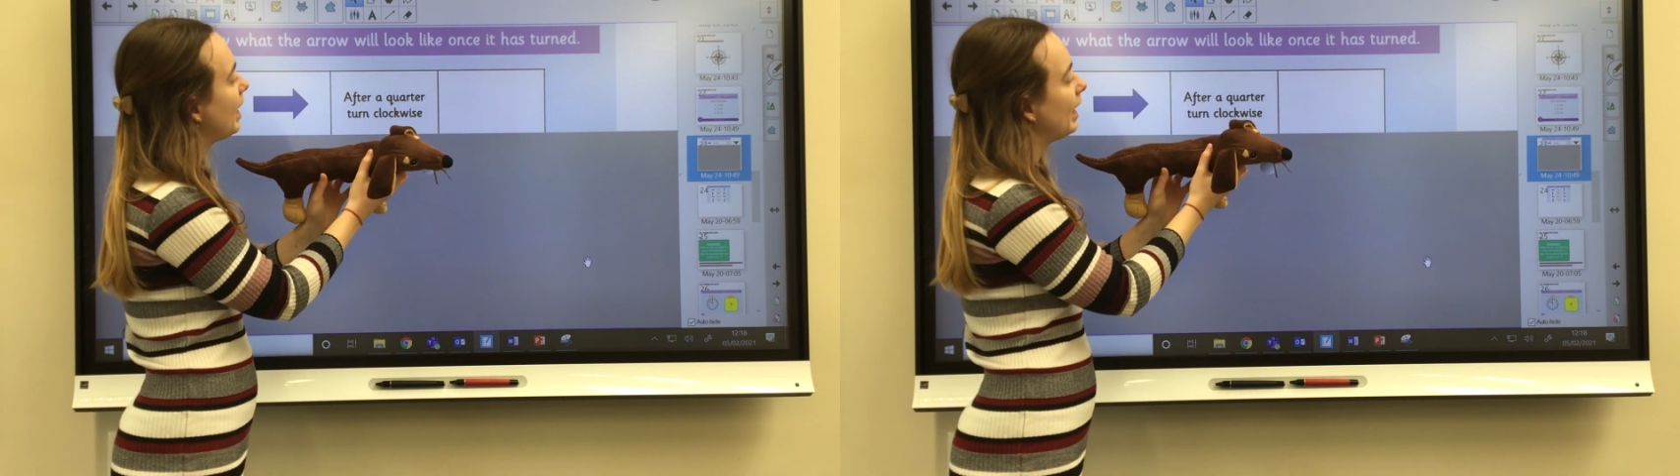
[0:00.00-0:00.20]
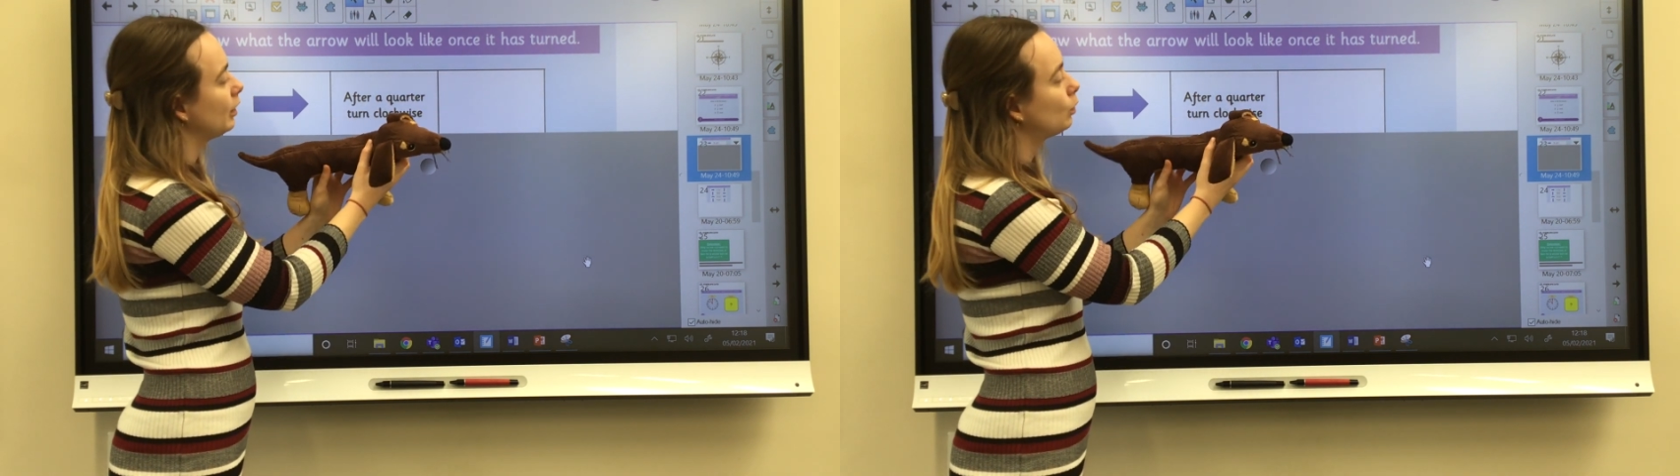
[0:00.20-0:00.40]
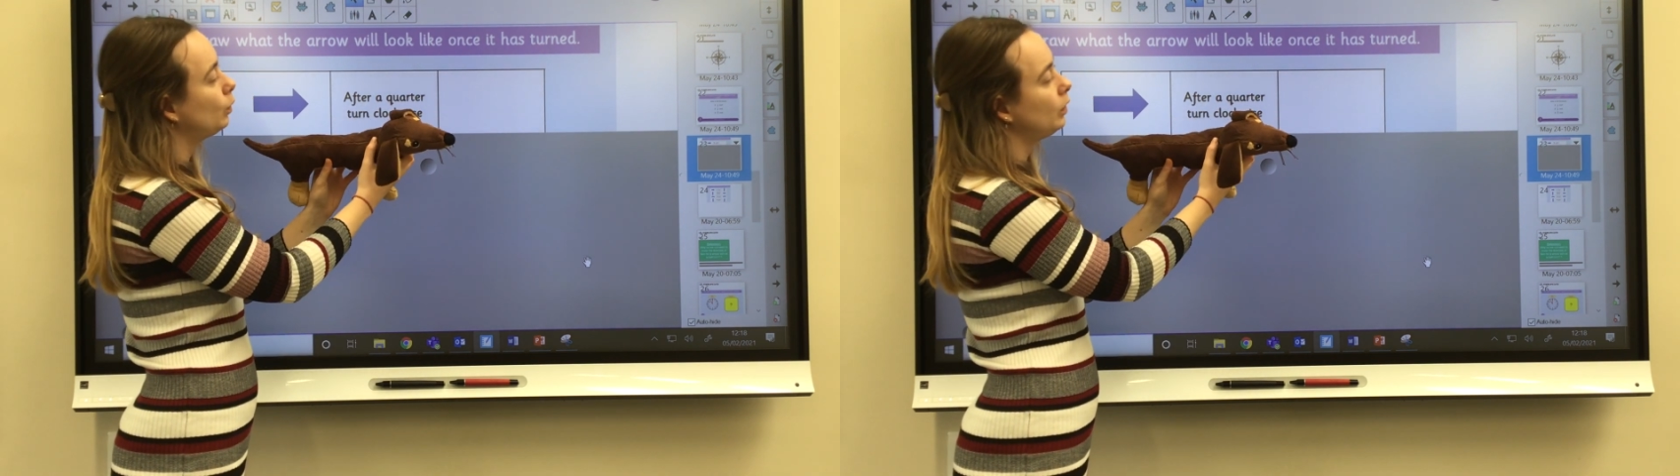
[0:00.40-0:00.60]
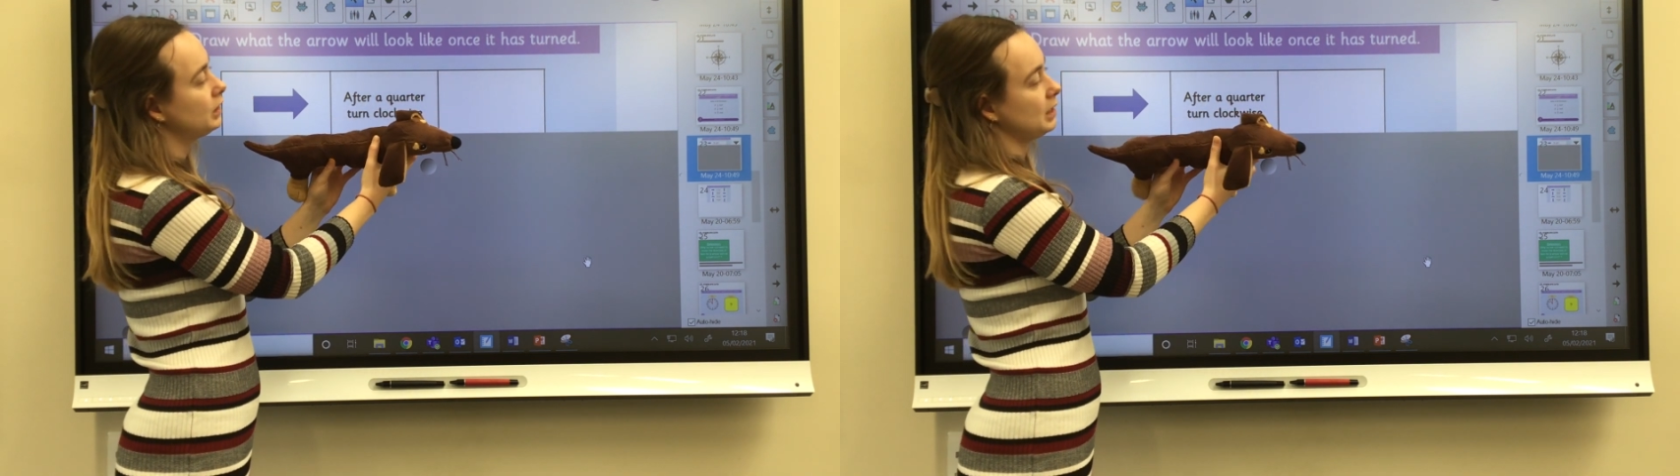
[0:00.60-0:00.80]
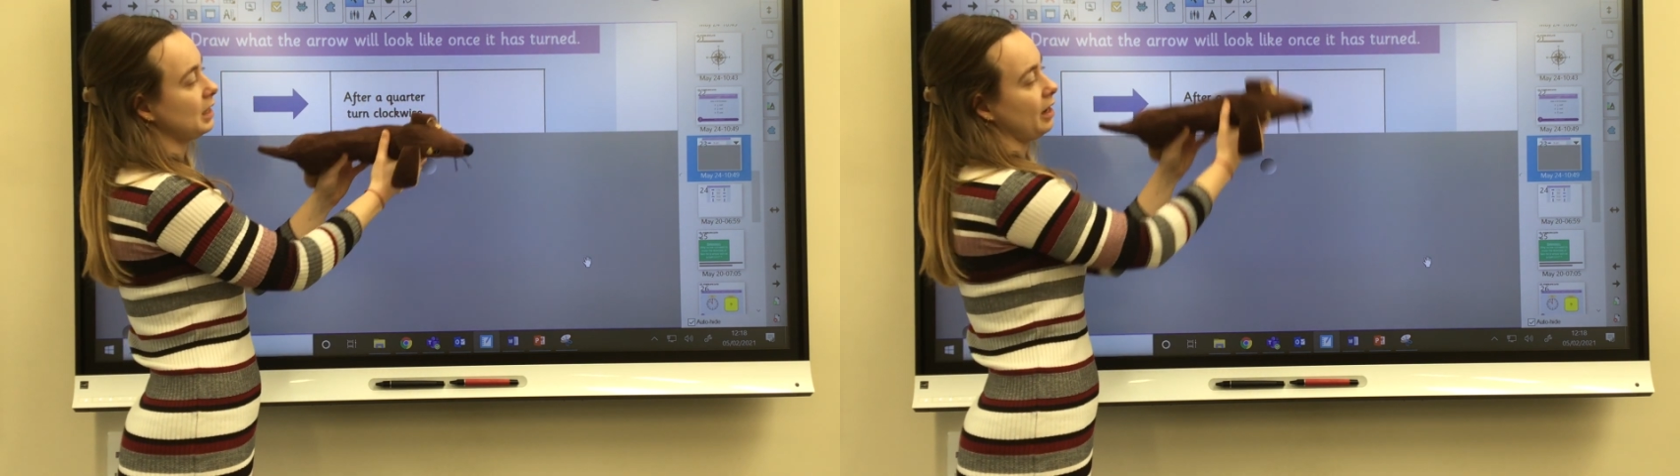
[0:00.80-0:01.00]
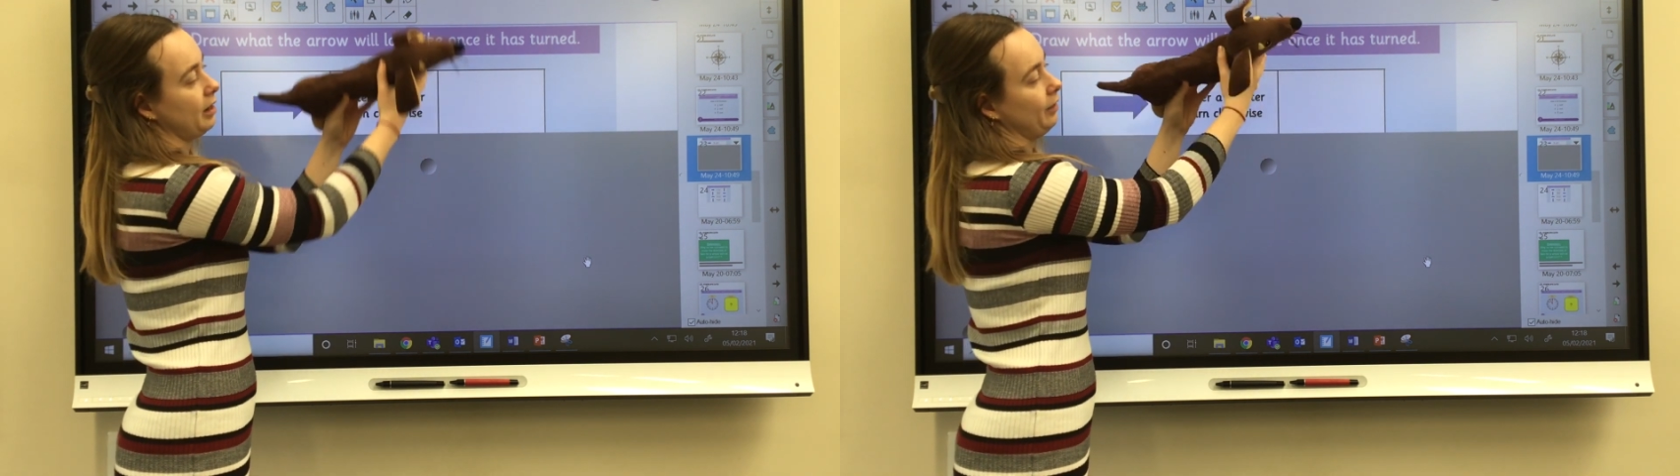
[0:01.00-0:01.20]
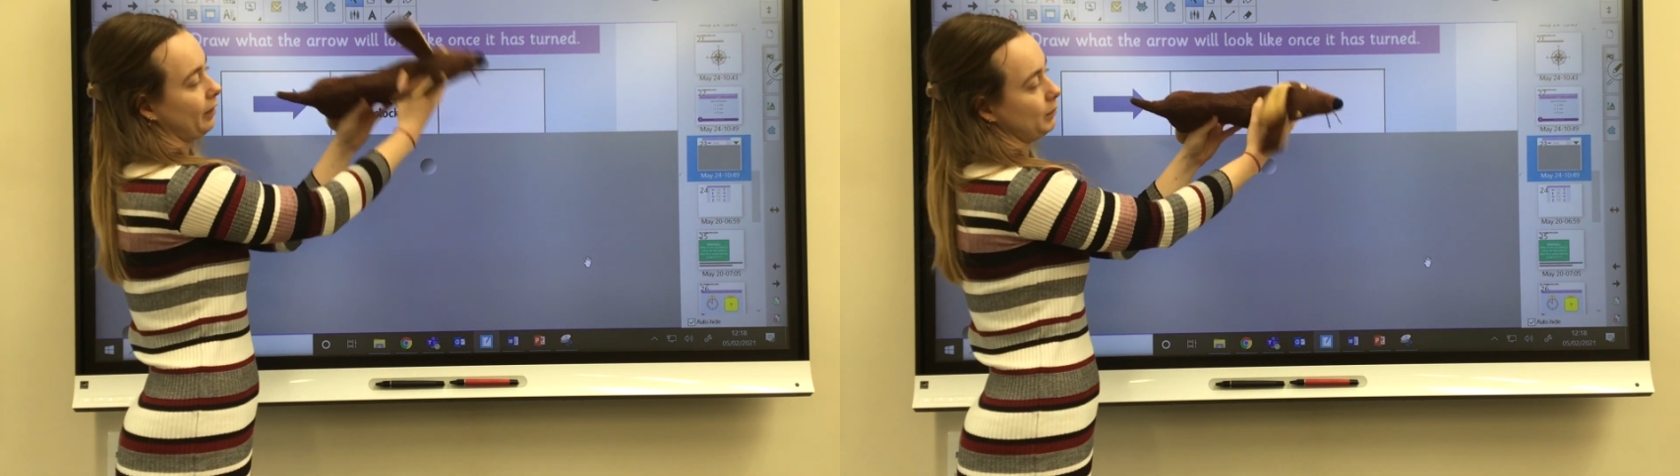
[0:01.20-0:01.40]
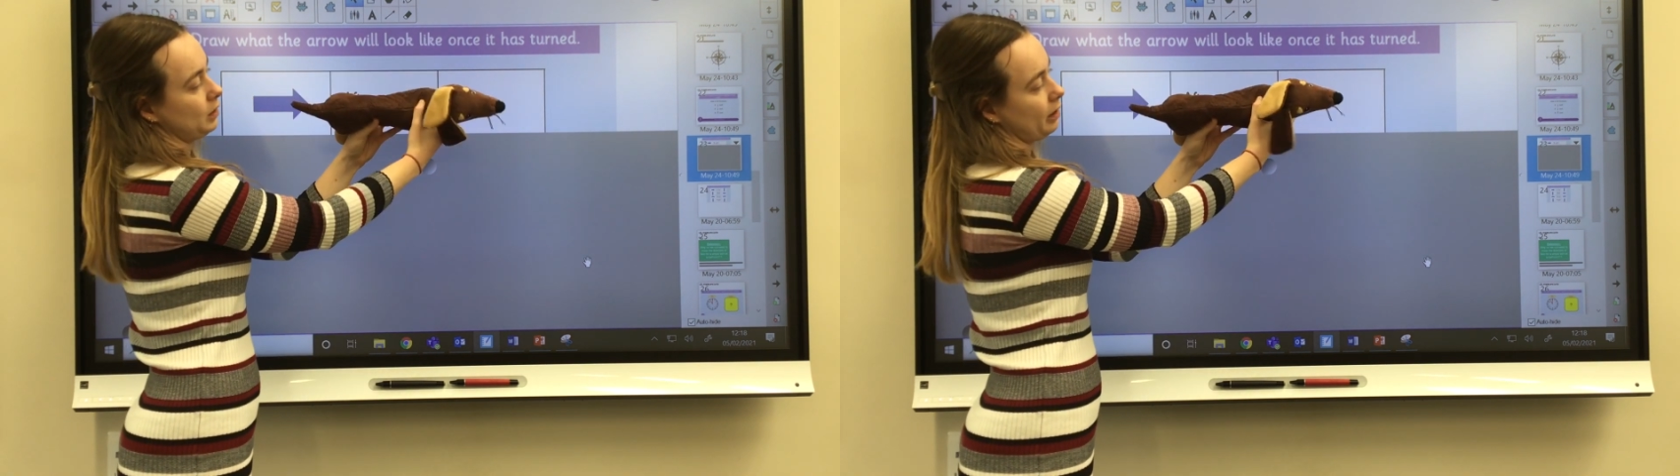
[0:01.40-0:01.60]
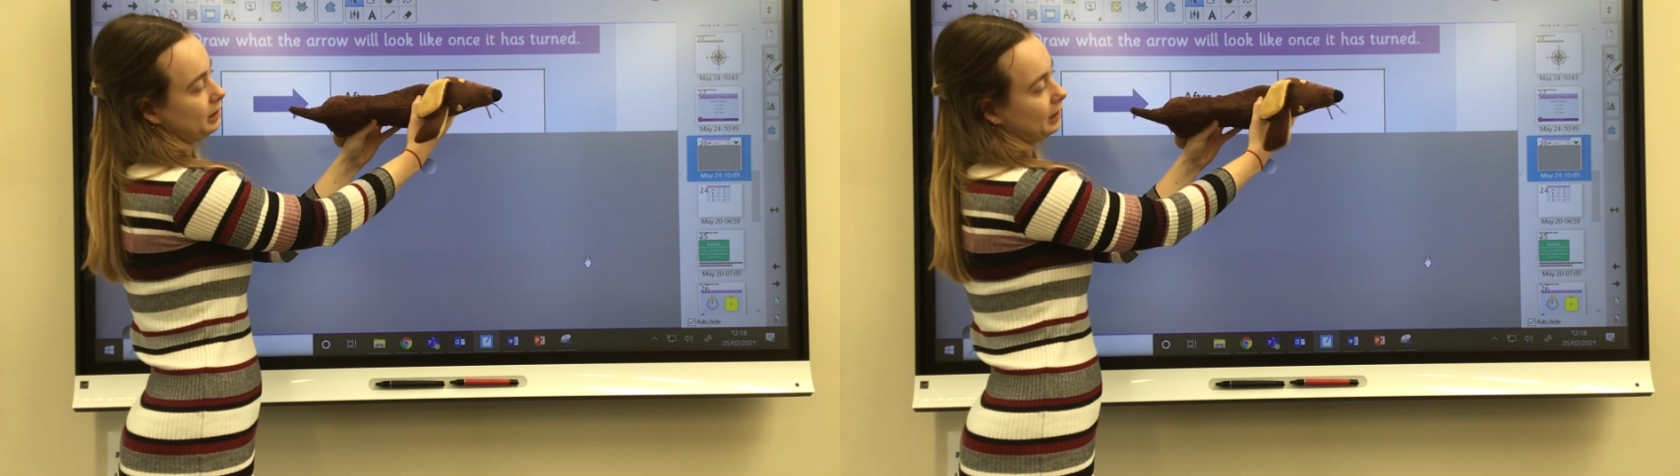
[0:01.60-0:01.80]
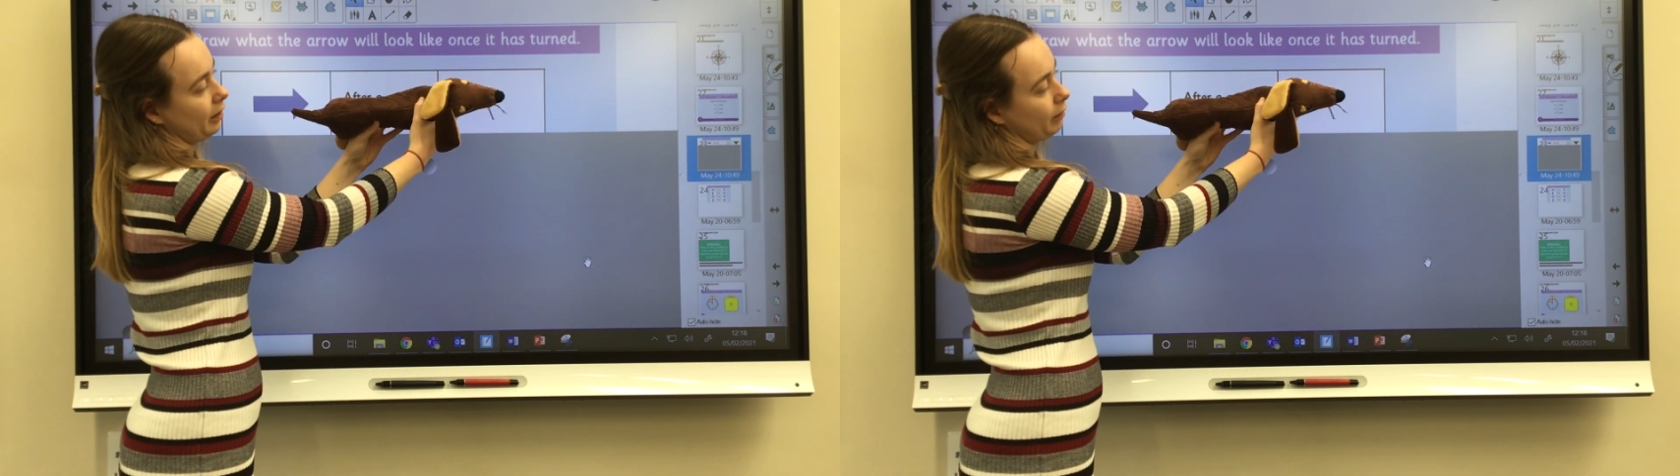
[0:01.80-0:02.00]
and a quarter turn, if I'm
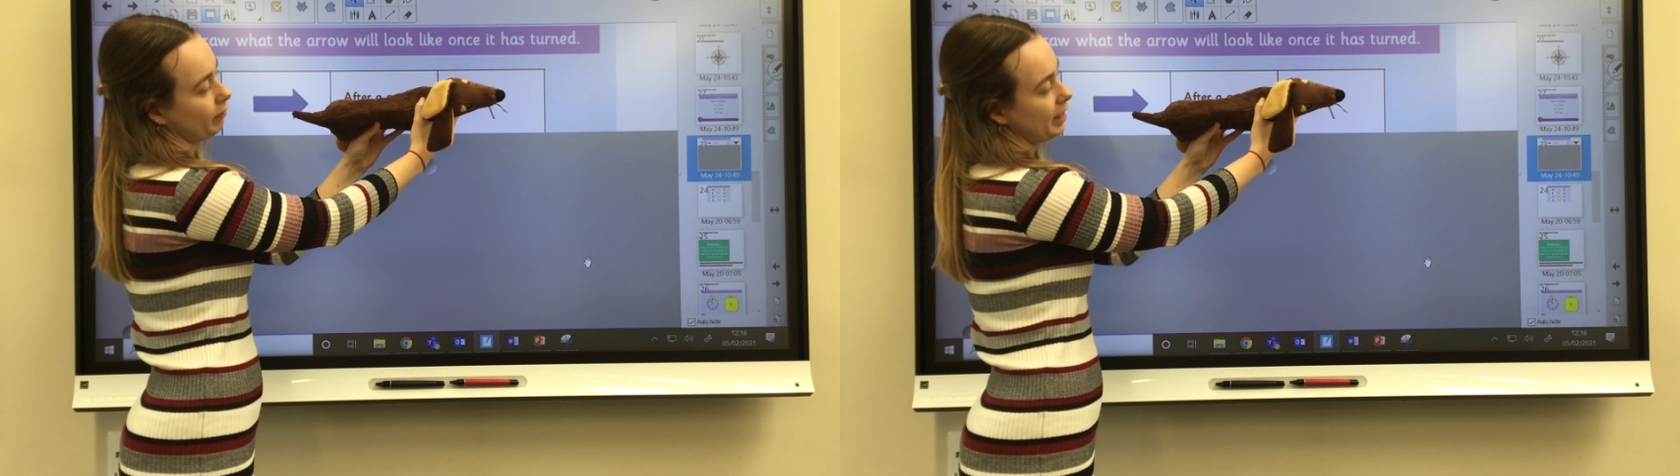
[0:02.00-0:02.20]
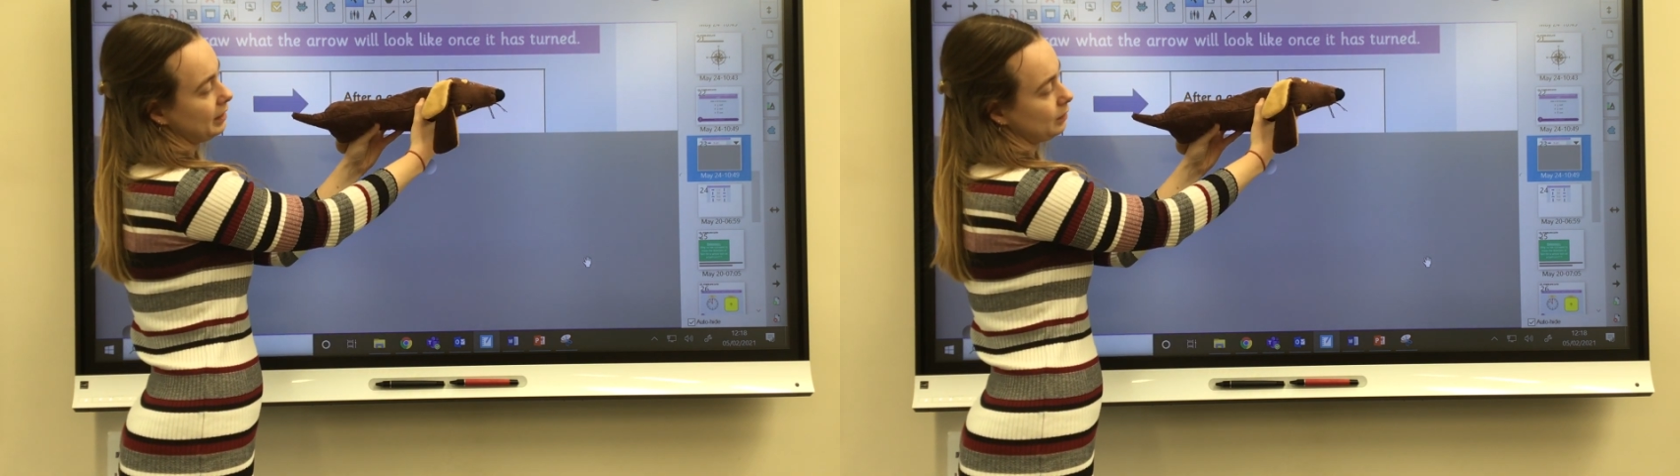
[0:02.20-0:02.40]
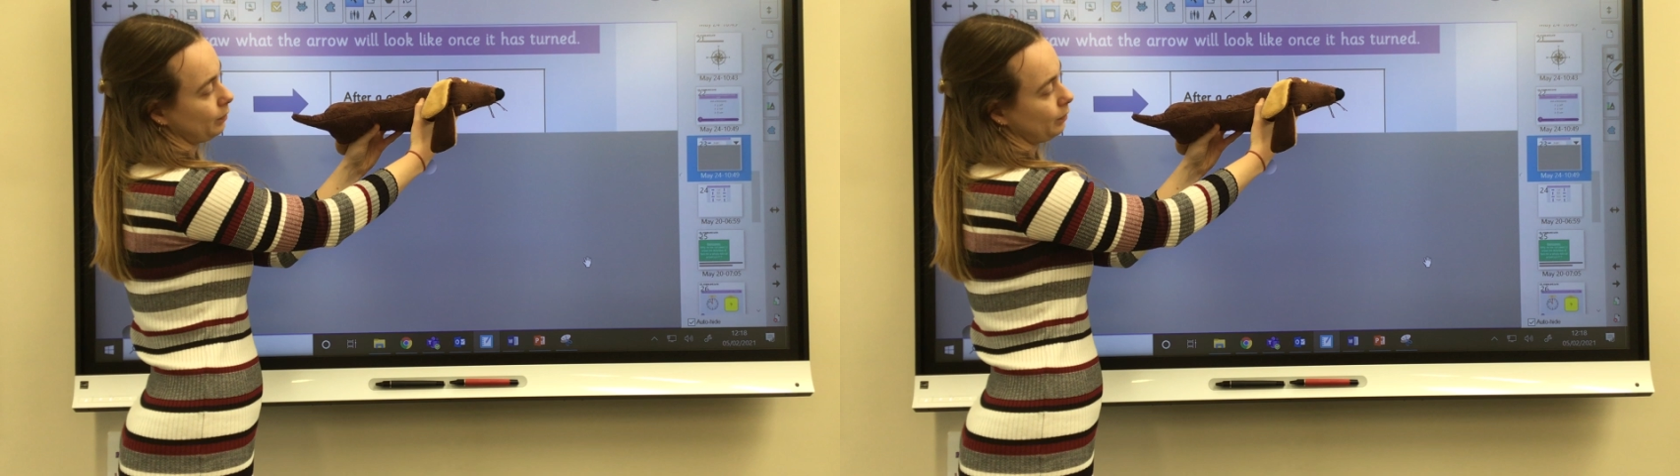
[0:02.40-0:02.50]
starting at the right,